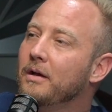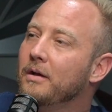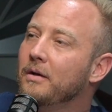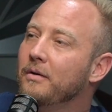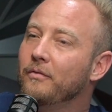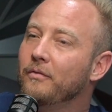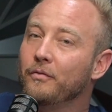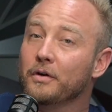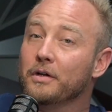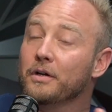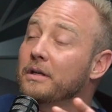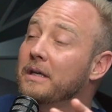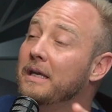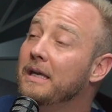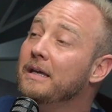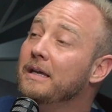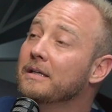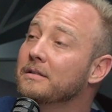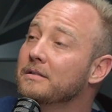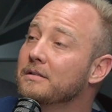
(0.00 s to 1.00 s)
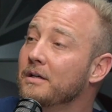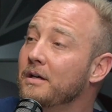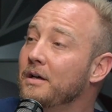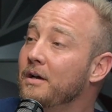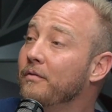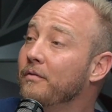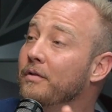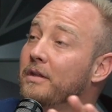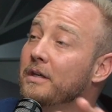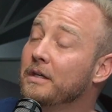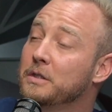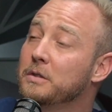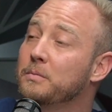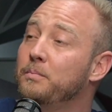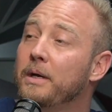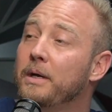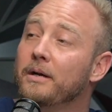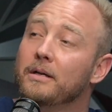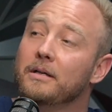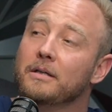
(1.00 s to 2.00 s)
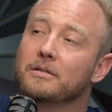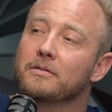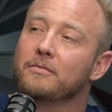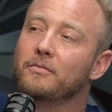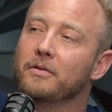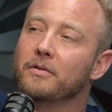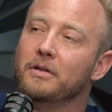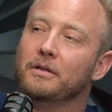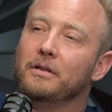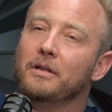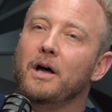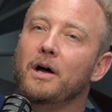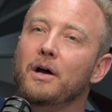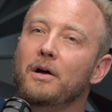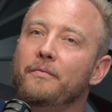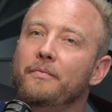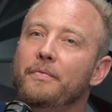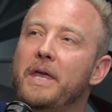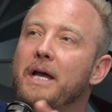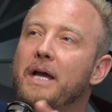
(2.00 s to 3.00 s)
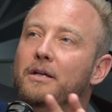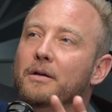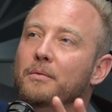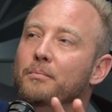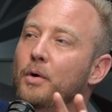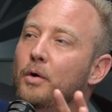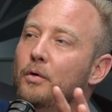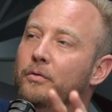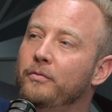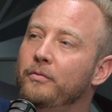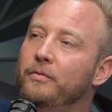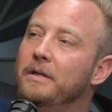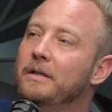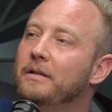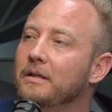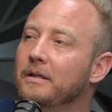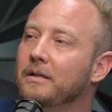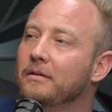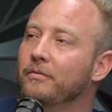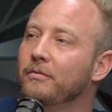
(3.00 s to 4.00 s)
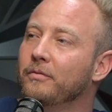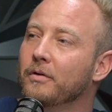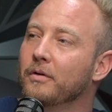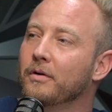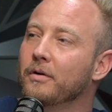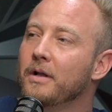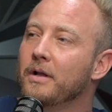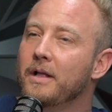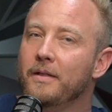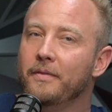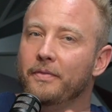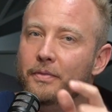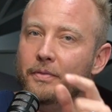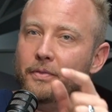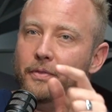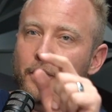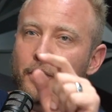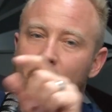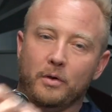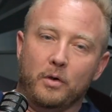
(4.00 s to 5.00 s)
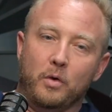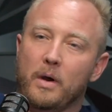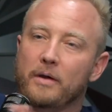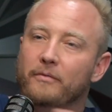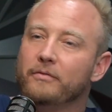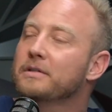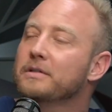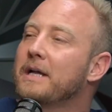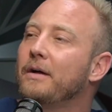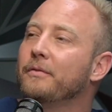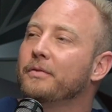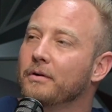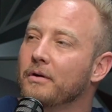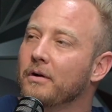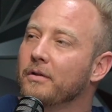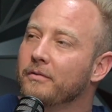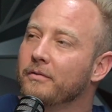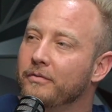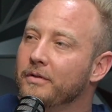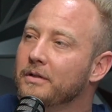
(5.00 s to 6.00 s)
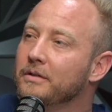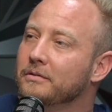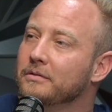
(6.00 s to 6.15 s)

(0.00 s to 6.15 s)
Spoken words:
for your kids, for the experience, for the love that you're both feeling for whoever's out there on the field.